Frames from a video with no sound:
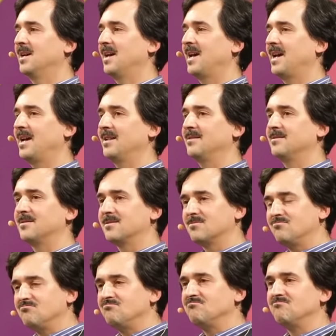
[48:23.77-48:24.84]
and
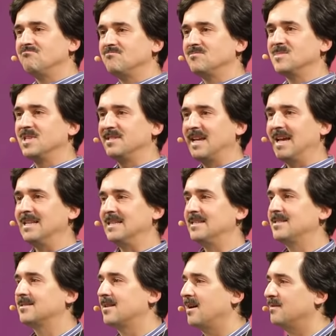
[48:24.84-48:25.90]
the daily
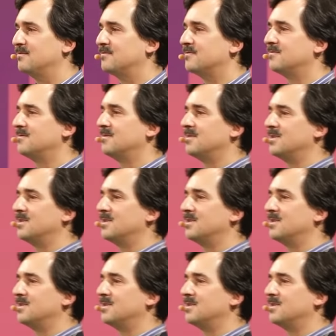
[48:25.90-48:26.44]
stuff